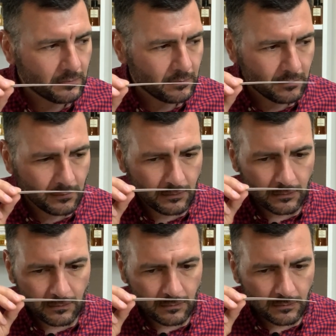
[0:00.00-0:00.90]

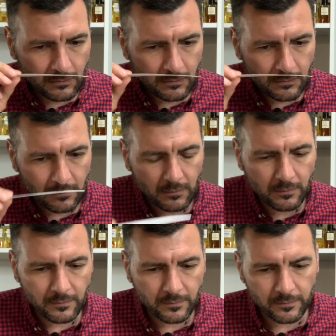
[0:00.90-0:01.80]

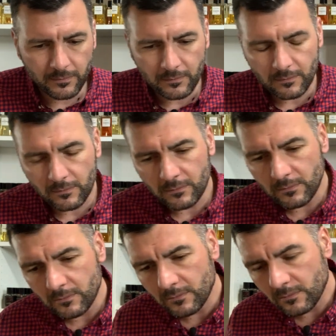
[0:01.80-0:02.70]

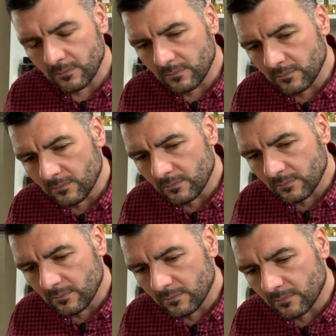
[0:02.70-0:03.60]

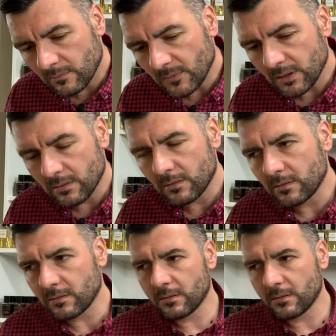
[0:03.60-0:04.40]
No one is speaking in this clip.